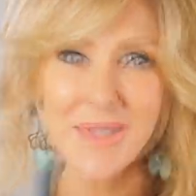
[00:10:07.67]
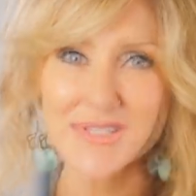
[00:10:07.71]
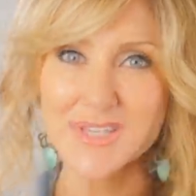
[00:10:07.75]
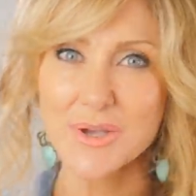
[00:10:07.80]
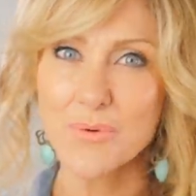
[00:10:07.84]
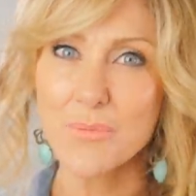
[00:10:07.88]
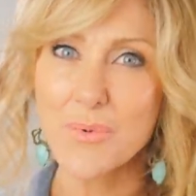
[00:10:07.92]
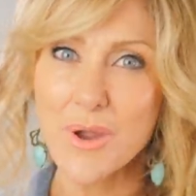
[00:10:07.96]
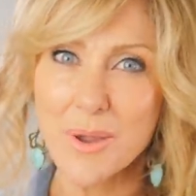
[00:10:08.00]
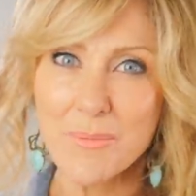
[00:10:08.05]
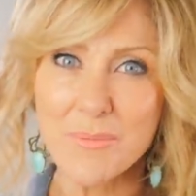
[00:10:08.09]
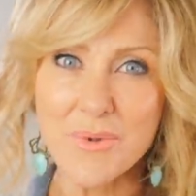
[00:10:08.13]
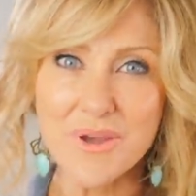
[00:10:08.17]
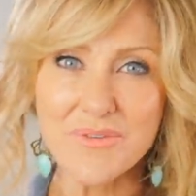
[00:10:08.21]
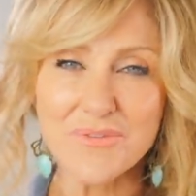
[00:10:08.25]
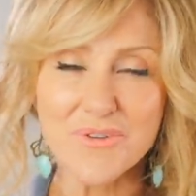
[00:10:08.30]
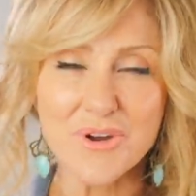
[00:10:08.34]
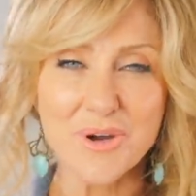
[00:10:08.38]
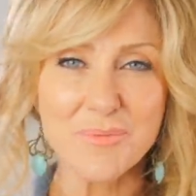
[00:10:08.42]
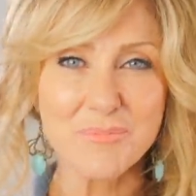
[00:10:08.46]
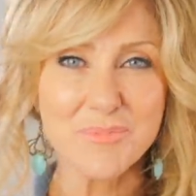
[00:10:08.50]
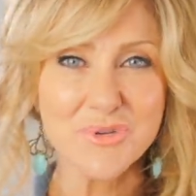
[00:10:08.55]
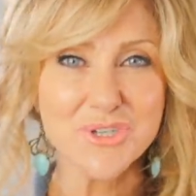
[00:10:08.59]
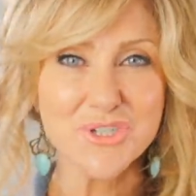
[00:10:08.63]
So when we've
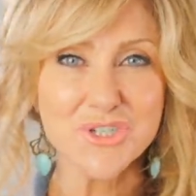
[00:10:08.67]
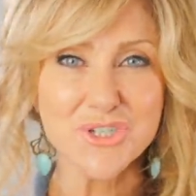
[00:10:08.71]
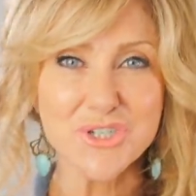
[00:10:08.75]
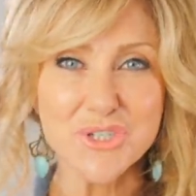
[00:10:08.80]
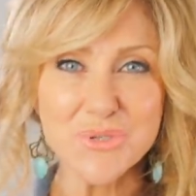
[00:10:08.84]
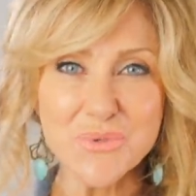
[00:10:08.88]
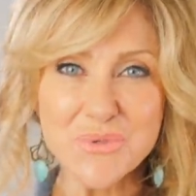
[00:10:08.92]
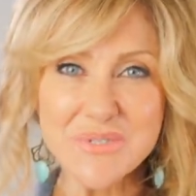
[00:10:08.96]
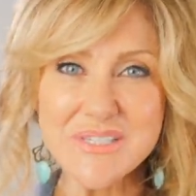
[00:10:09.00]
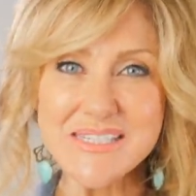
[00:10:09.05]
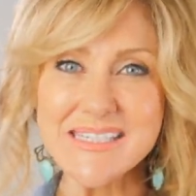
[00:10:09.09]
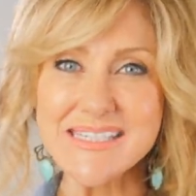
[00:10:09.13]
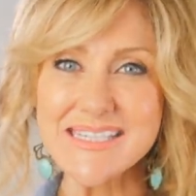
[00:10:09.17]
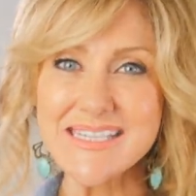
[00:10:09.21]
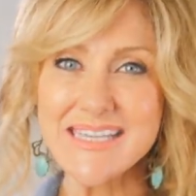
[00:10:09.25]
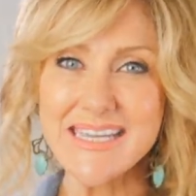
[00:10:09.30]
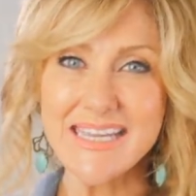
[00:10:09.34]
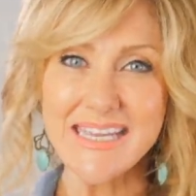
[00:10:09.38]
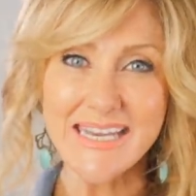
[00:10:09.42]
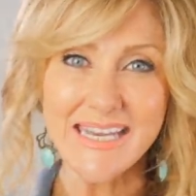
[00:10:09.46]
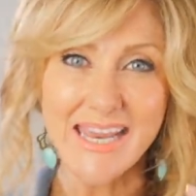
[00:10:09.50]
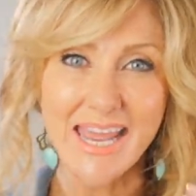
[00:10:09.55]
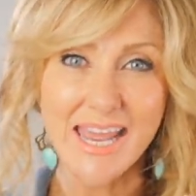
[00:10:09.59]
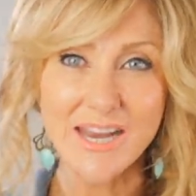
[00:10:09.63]
got mature
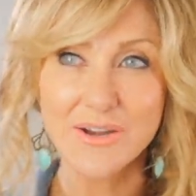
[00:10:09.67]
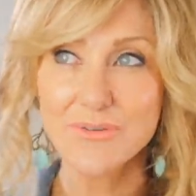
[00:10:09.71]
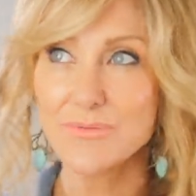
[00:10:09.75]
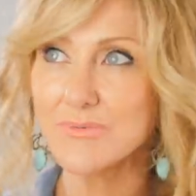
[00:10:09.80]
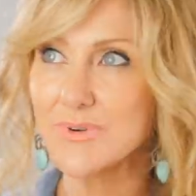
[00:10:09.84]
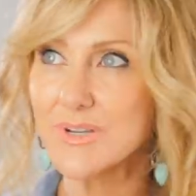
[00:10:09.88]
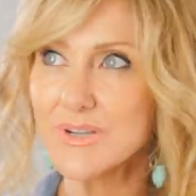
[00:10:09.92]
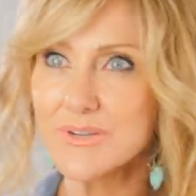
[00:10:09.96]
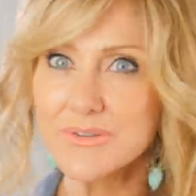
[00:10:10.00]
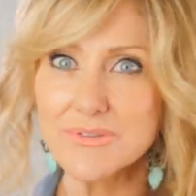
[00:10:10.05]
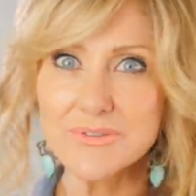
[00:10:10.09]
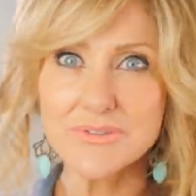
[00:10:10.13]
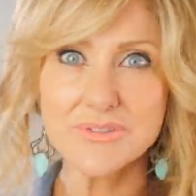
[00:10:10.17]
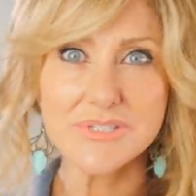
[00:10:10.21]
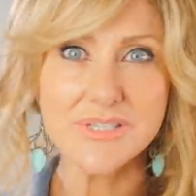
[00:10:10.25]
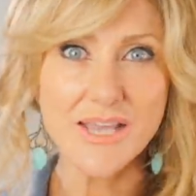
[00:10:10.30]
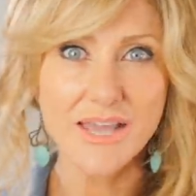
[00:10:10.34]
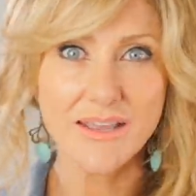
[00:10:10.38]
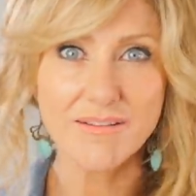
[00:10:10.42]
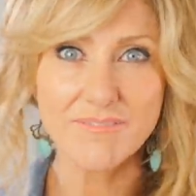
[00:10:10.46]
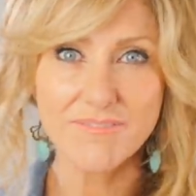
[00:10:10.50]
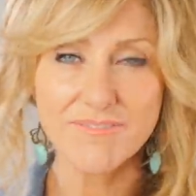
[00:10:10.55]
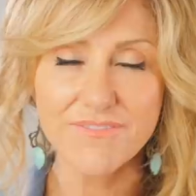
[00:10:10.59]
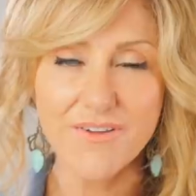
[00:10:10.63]
skin and wrinkles
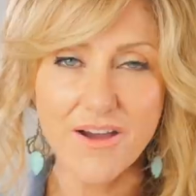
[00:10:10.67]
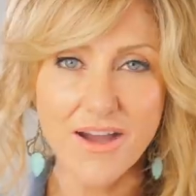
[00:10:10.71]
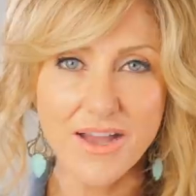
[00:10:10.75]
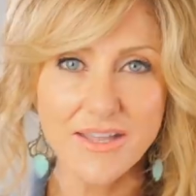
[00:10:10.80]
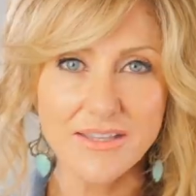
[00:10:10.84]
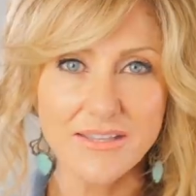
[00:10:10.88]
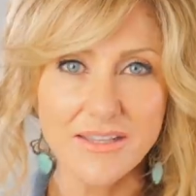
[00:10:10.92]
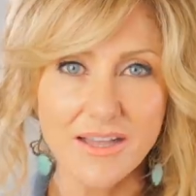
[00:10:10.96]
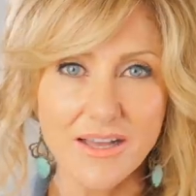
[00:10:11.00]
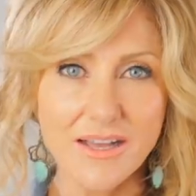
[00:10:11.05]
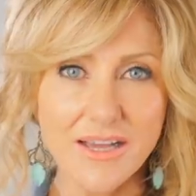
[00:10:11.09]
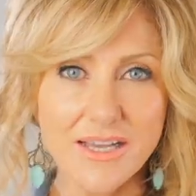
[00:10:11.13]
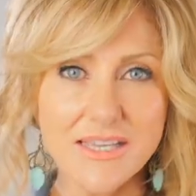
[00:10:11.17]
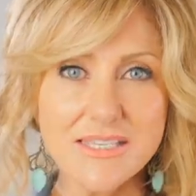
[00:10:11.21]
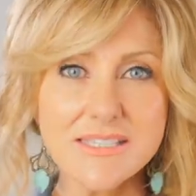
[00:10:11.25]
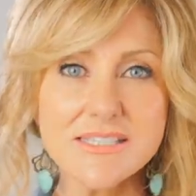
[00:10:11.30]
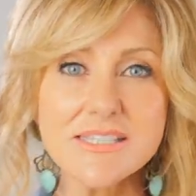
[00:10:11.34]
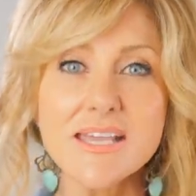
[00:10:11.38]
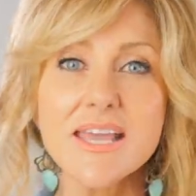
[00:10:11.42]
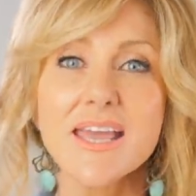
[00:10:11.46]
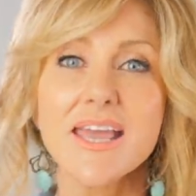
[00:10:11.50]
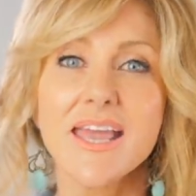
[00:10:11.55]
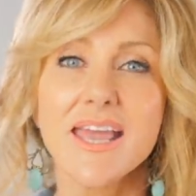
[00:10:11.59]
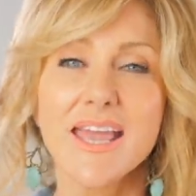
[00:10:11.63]
and fine
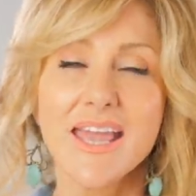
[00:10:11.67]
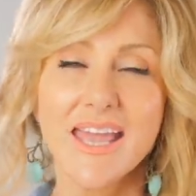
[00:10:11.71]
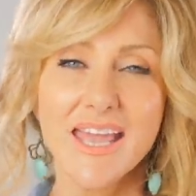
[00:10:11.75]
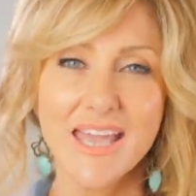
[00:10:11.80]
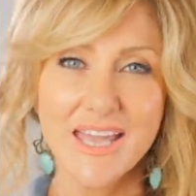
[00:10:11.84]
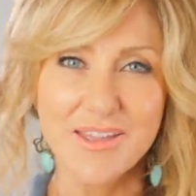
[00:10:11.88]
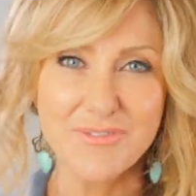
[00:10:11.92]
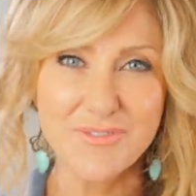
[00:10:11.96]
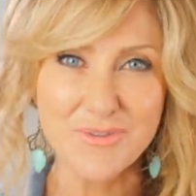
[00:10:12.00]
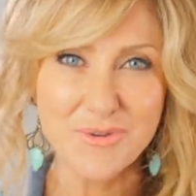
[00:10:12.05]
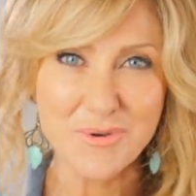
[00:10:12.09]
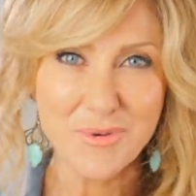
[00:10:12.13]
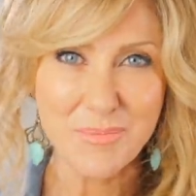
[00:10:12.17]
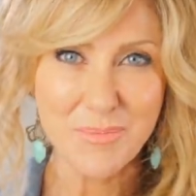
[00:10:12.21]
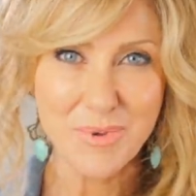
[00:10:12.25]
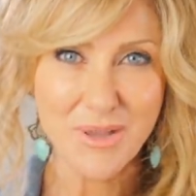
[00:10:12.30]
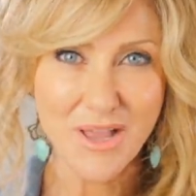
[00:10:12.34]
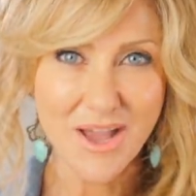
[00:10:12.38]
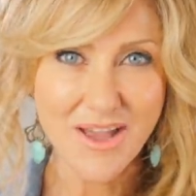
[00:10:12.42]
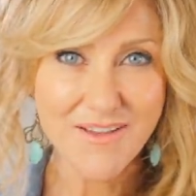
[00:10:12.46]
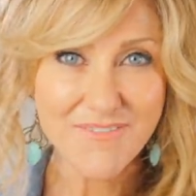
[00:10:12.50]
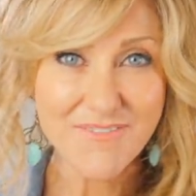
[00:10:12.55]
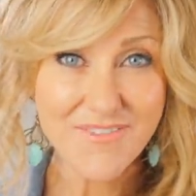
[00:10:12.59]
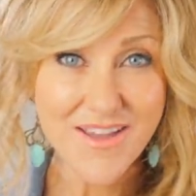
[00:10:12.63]
lines, if you
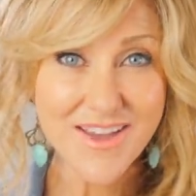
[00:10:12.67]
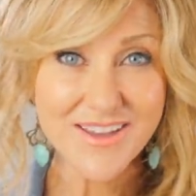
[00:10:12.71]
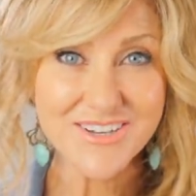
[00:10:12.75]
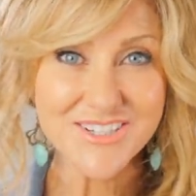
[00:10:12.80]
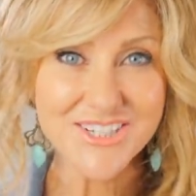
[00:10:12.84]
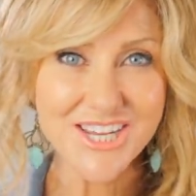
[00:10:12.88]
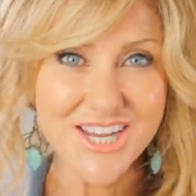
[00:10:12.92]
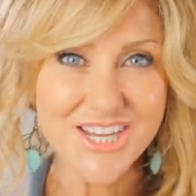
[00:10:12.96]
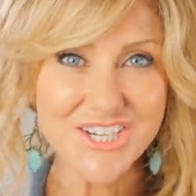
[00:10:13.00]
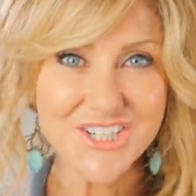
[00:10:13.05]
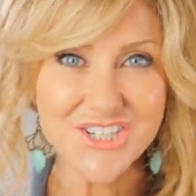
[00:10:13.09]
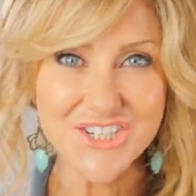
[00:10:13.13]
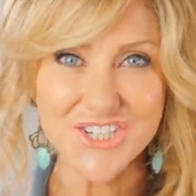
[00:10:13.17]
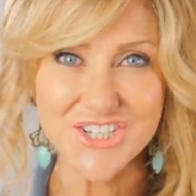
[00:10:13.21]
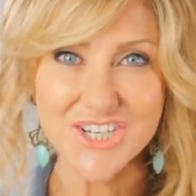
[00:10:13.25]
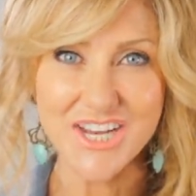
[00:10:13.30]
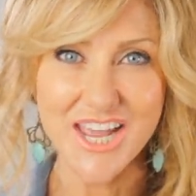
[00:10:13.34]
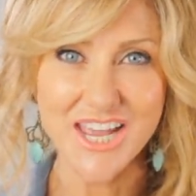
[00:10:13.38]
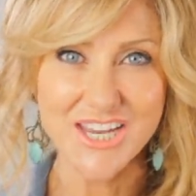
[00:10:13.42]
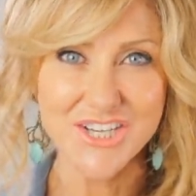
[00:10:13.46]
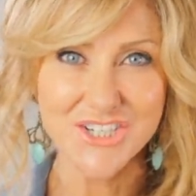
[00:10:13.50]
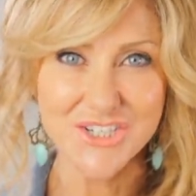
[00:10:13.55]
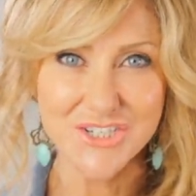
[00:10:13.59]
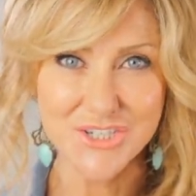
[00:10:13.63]
apply foundation
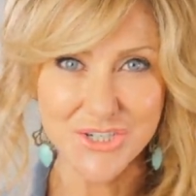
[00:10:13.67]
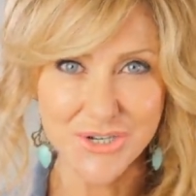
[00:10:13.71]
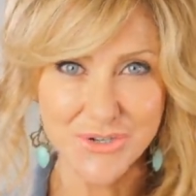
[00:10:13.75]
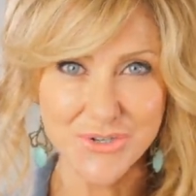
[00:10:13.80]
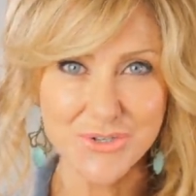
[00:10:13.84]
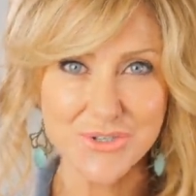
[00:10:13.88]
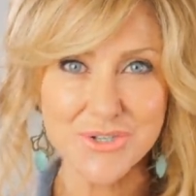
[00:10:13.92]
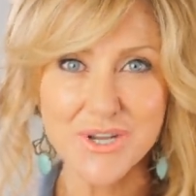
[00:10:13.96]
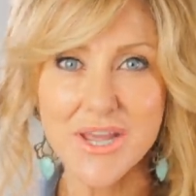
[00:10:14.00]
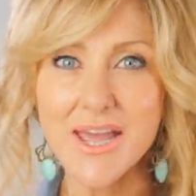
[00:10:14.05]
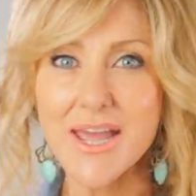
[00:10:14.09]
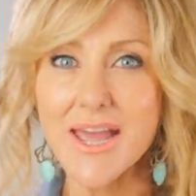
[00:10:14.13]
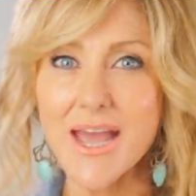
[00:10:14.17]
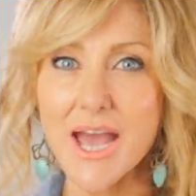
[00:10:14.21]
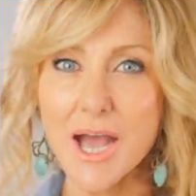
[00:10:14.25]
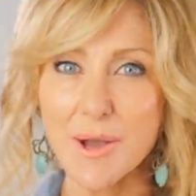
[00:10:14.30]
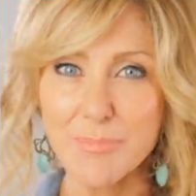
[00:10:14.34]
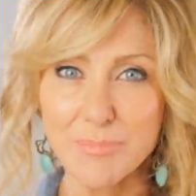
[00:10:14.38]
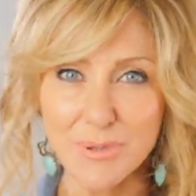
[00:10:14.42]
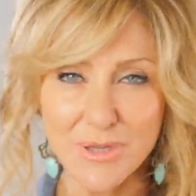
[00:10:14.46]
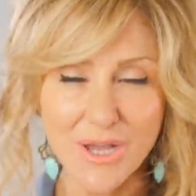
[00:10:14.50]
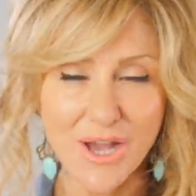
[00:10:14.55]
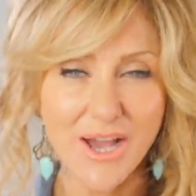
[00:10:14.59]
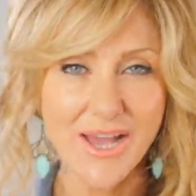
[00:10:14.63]
and don't
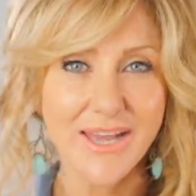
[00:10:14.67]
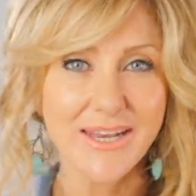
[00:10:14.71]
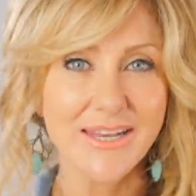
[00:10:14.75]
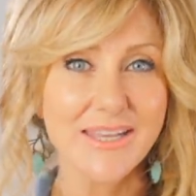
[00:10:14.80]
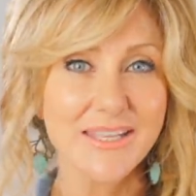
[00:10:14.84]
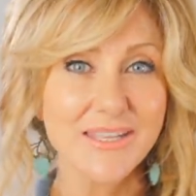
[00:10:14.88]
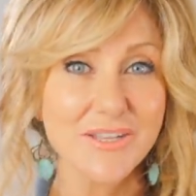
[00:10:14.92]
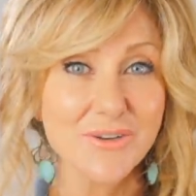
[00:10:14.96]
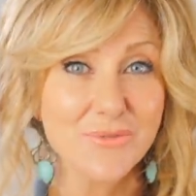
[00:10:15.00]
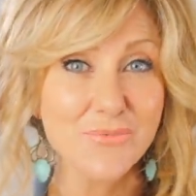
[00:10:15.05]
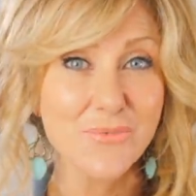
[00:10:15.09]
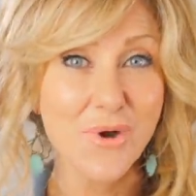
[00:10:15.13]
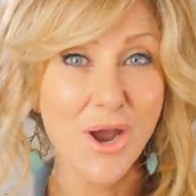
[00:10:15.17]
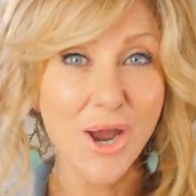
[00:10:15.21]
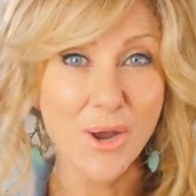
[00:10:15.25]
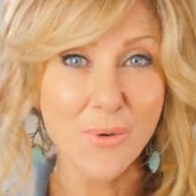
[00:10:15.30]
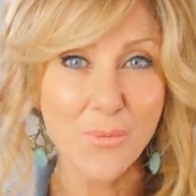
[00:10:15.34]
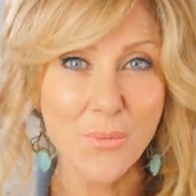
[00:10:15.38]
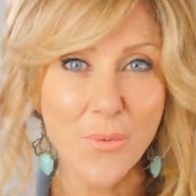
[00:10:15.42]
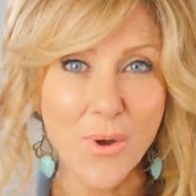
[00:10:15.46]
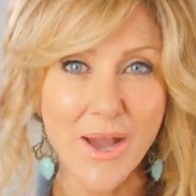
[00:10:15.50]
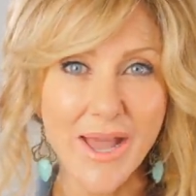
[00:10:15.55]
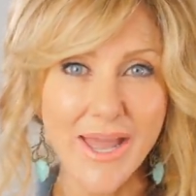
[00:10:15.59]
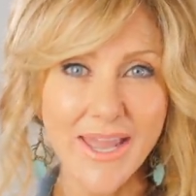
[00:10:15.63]
apply it in the right
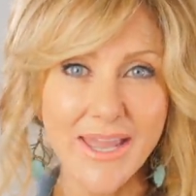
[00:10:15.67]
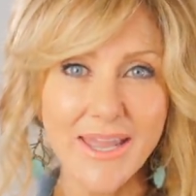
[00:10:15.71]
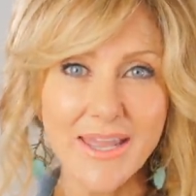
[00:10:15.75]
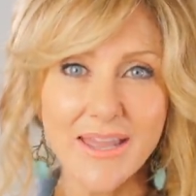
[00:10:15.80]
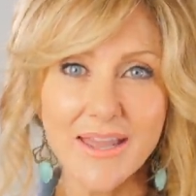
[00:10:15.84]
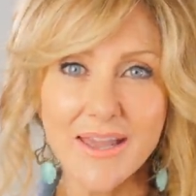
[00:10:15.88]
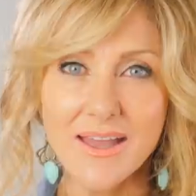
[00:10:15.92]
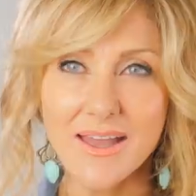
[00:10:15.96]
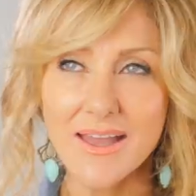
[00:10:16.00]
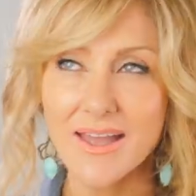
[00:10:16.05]
way,